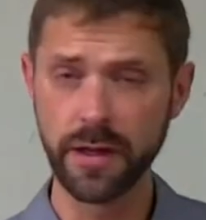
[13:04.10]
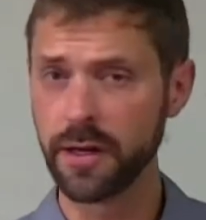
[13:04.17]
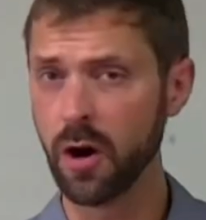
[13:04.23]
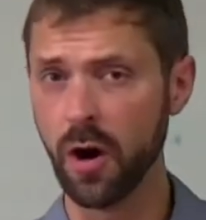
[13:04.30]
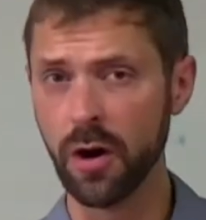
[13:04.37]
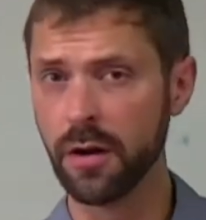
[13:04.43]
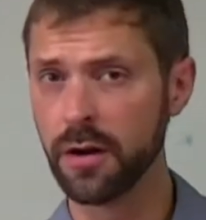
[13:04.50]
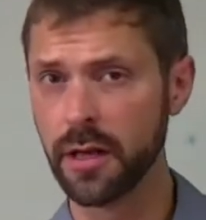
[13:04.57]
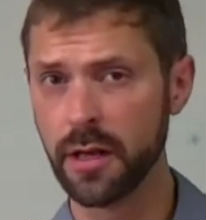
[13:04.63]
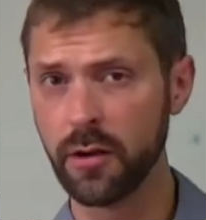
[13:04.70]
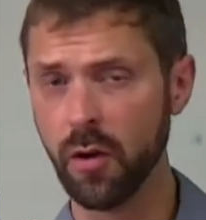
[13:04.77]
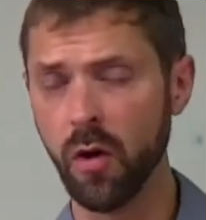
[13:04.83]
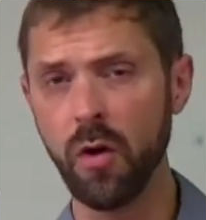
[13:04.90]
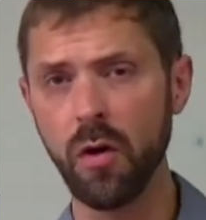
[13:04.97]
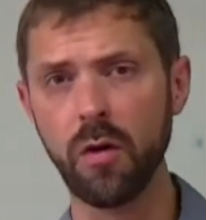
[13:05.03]
art at
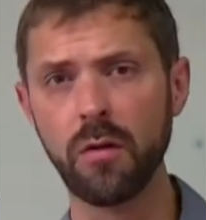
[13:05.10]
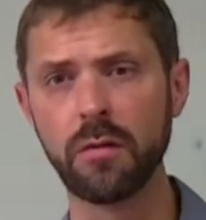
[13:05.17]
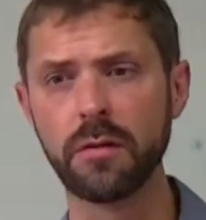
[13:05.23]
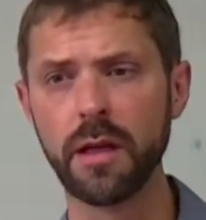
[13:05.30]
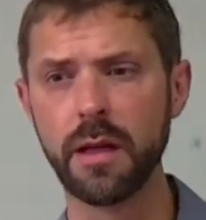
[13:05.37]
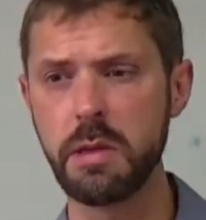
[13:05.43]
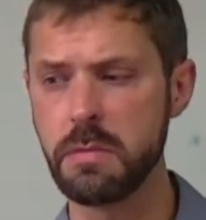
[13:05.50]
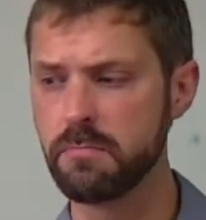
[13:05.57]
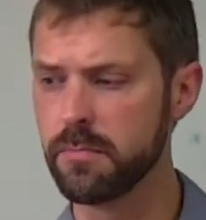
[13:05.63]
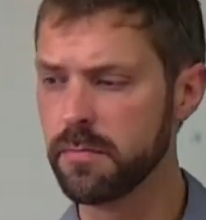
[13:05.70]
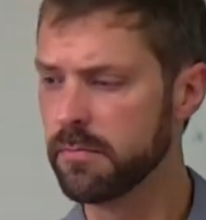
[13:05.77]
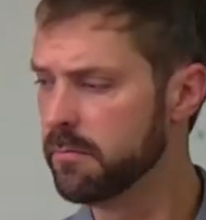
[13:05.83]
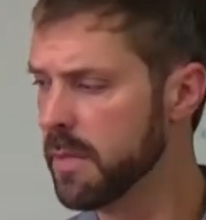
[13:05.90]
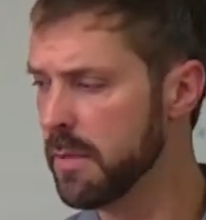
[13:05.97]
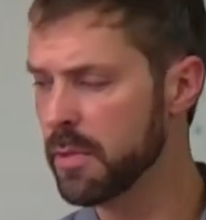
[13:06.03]
all? I mean,
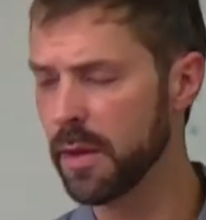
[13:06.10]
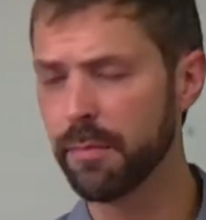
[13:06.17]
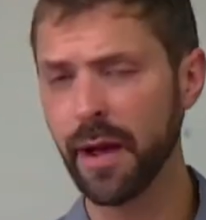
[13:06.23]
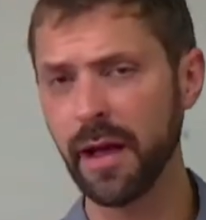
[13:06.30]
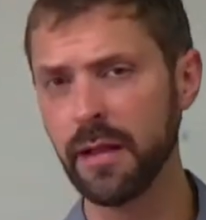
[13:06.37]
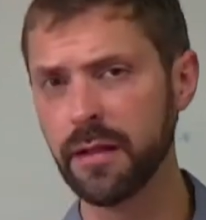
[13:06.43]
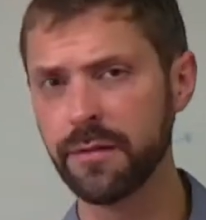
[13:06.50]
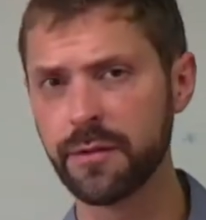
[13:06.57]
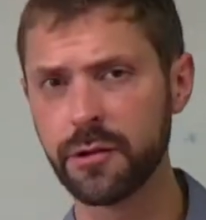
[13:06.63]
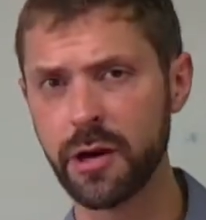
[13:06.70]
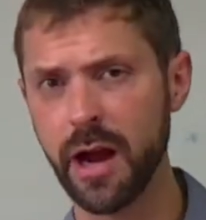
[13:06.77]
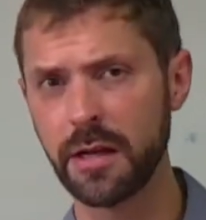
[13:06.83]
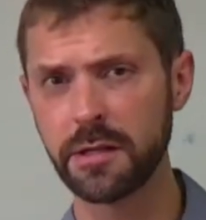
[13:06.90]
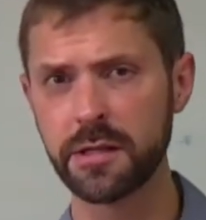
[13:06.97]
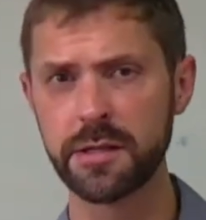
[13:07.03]
maybe a pile of
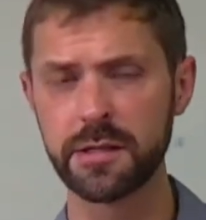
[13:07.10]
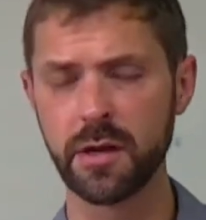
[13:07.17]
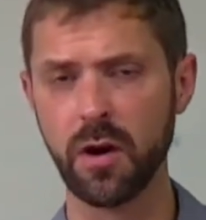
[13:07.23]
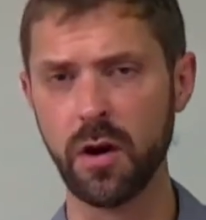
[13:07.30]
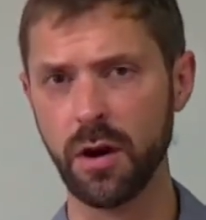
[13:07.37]
trash is art.